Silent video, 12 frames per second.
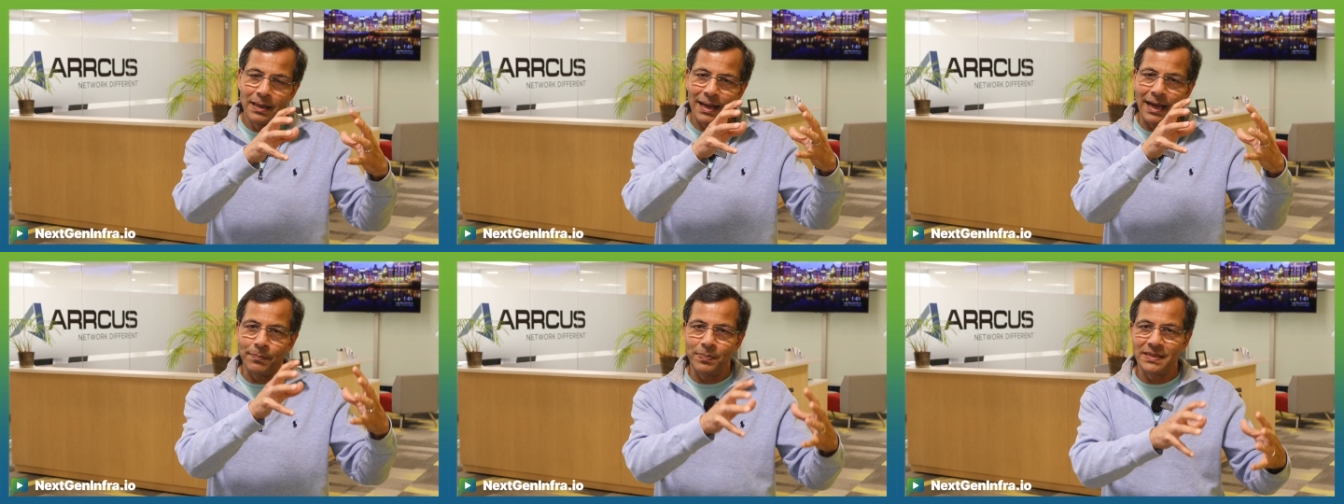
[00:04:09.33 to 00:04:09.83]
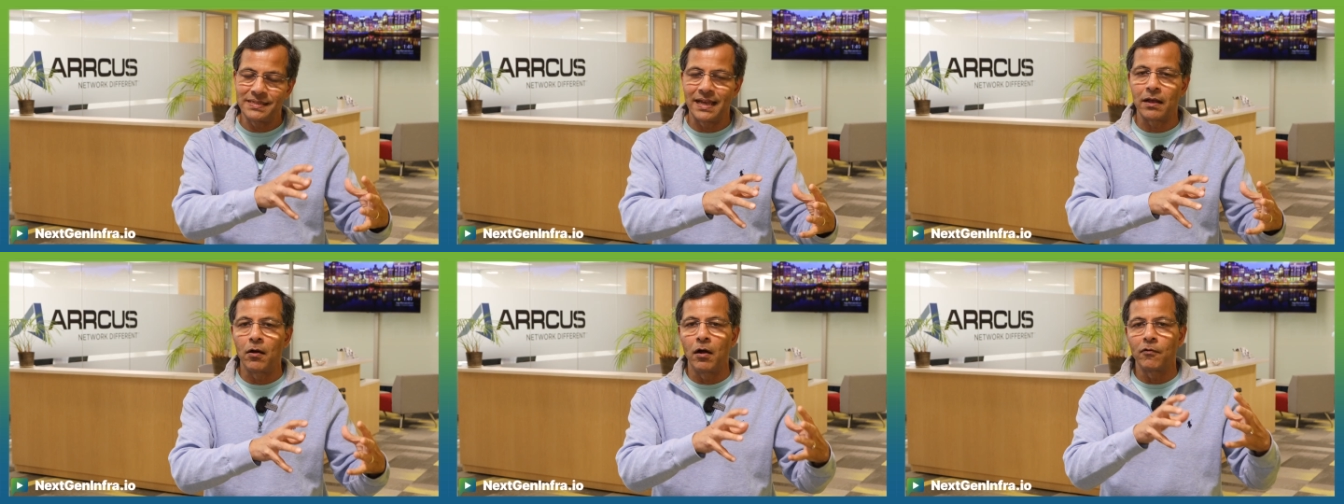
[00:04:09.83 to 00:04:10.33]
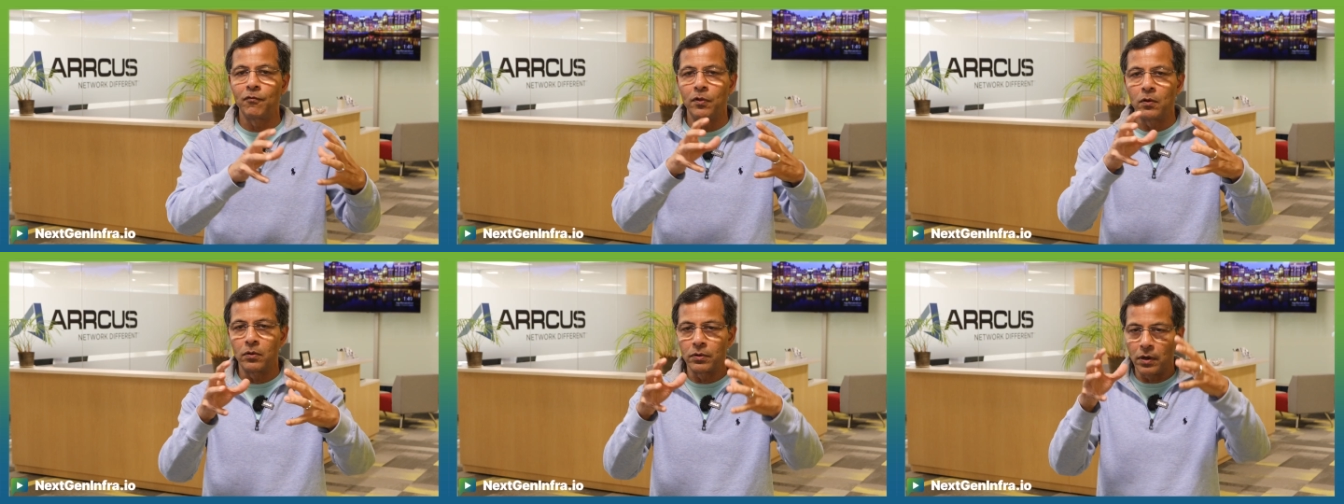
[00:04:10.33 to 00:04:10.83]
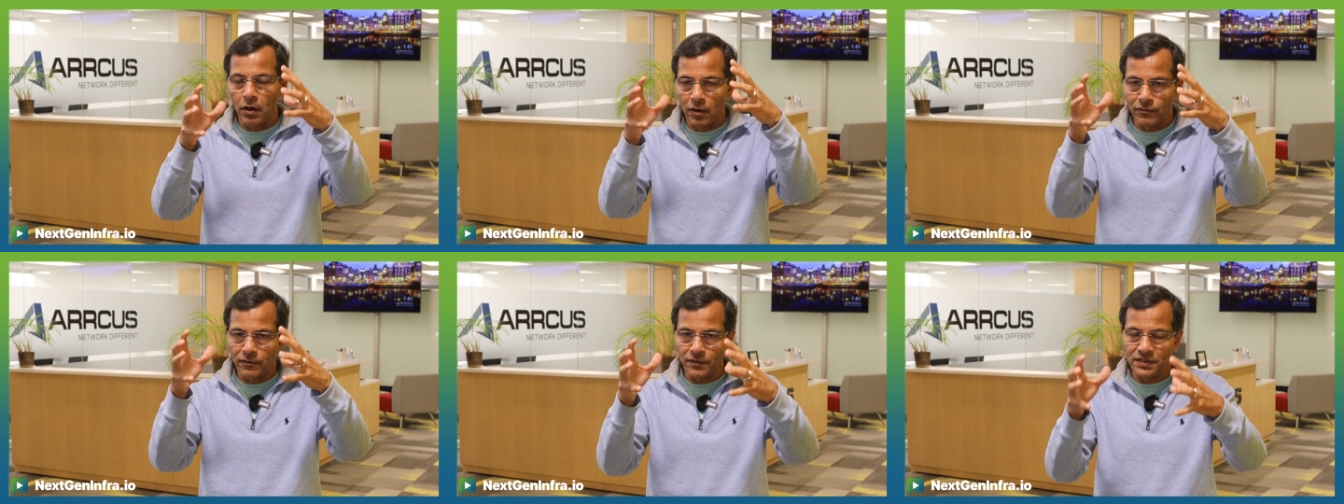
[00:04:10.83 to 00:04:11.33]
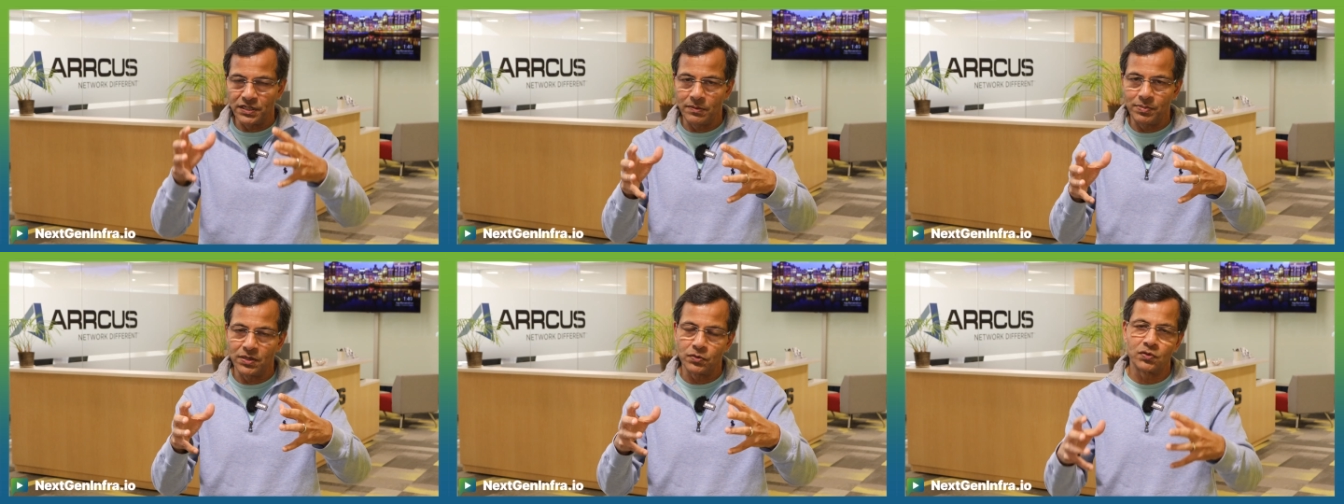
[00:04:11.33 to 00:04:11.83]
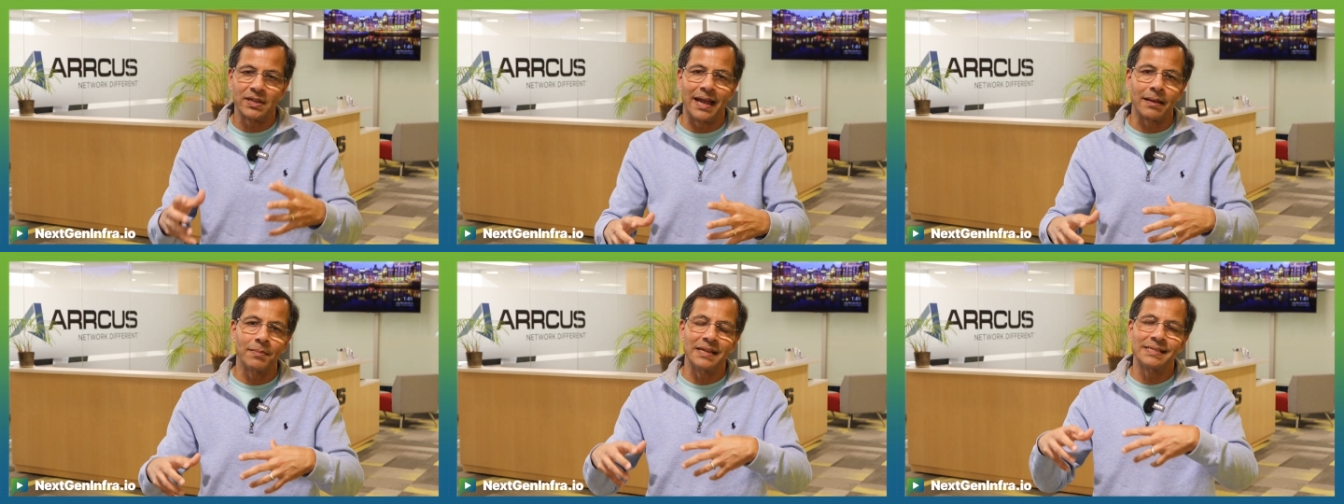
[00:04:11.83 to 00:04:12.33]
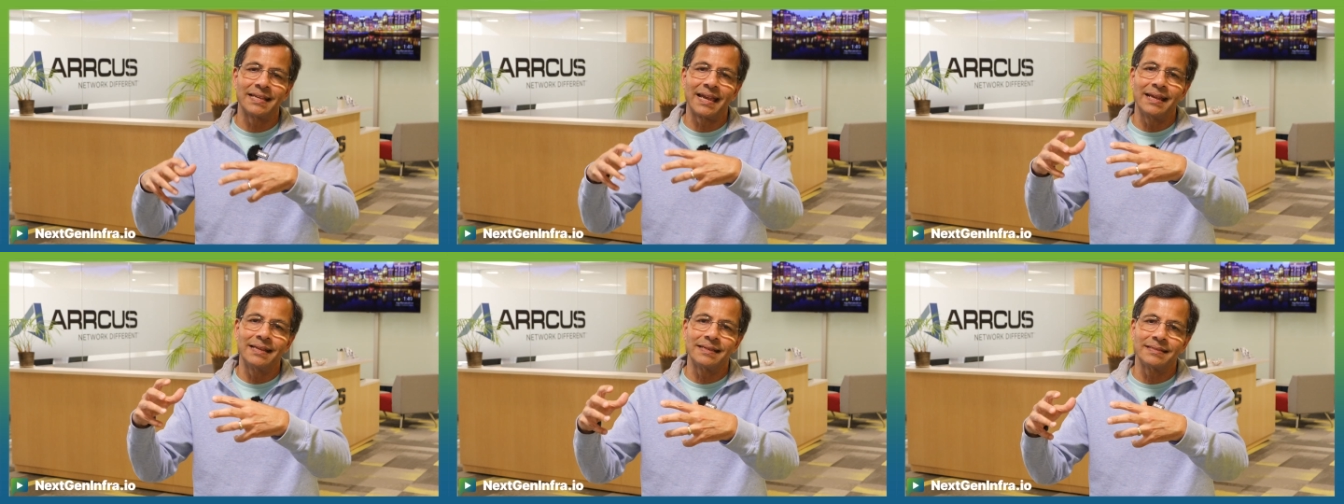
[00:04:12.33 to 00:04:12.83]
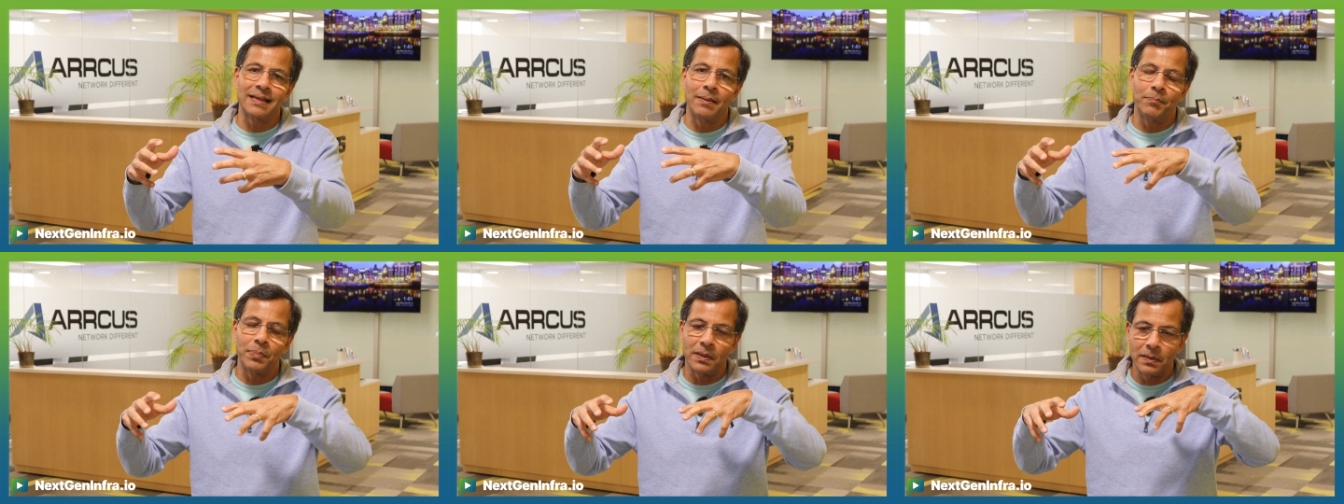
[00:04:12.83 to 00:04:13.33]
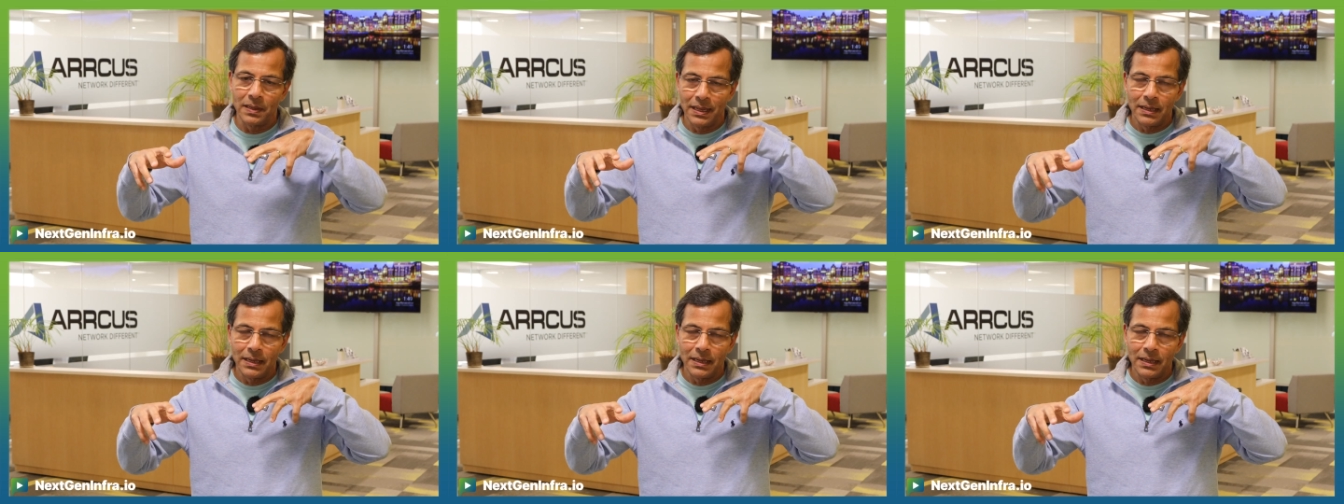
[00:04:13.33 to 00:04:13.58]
IPsec offload off of a GPU stack. My second example,